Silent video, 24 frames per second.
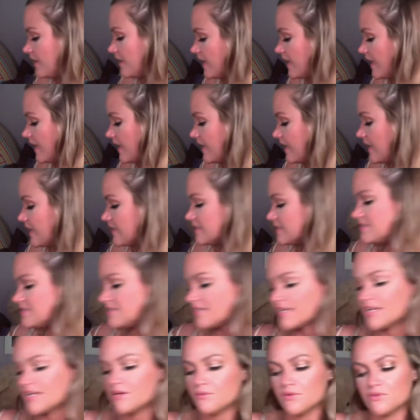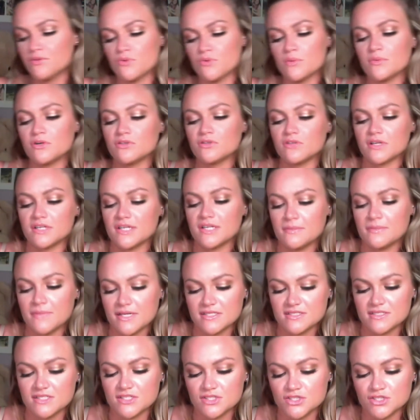And sticking with Rimmel London, my
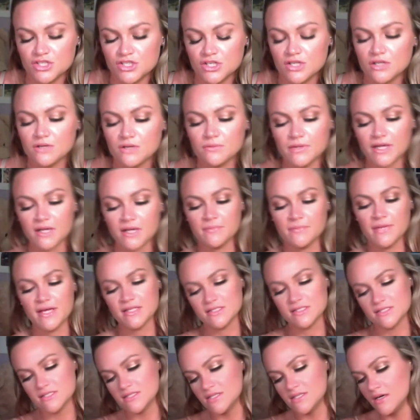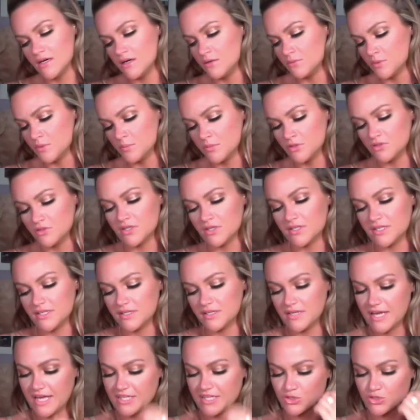sister recommends the Rimmel London
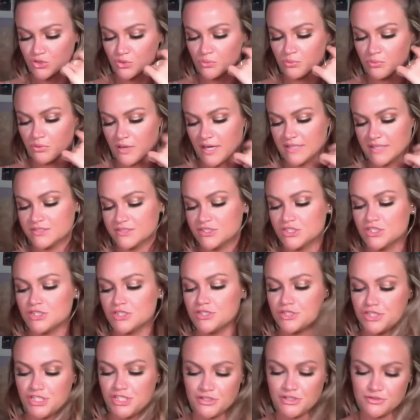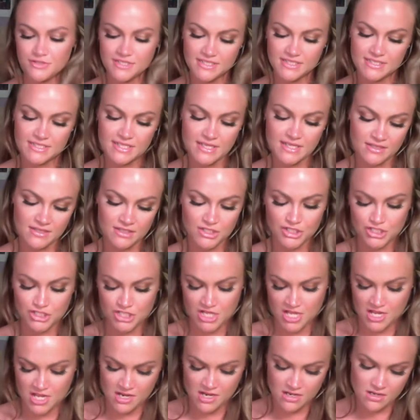Natural Bronzer. She uses it in the
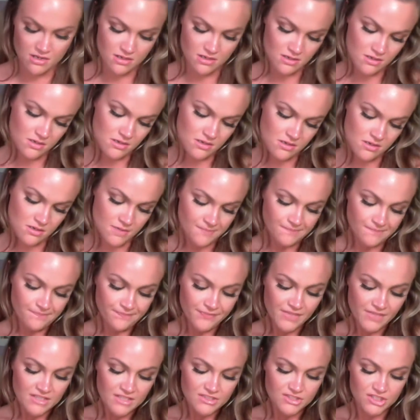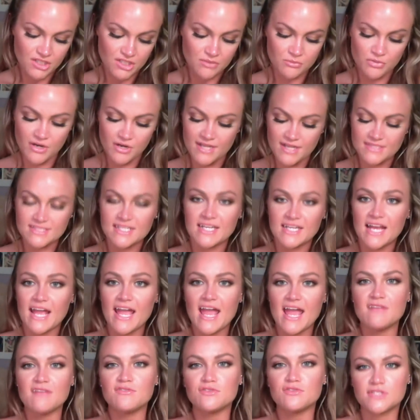shade Sun Bronze, and I
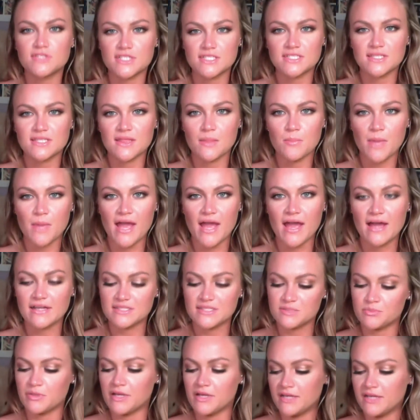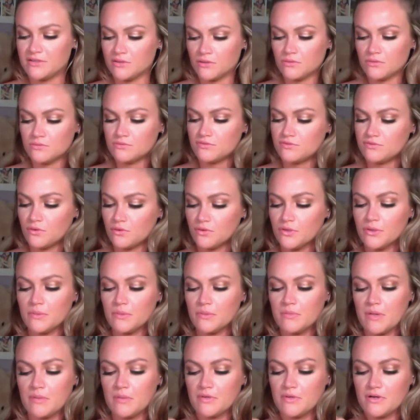have used this in the past, but I don't fully
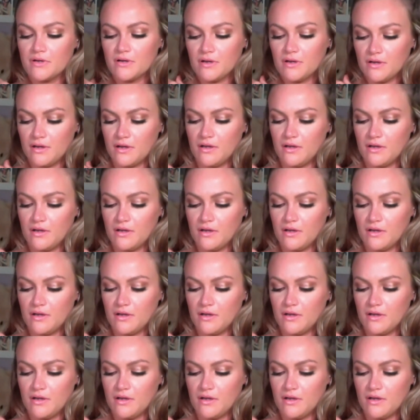remember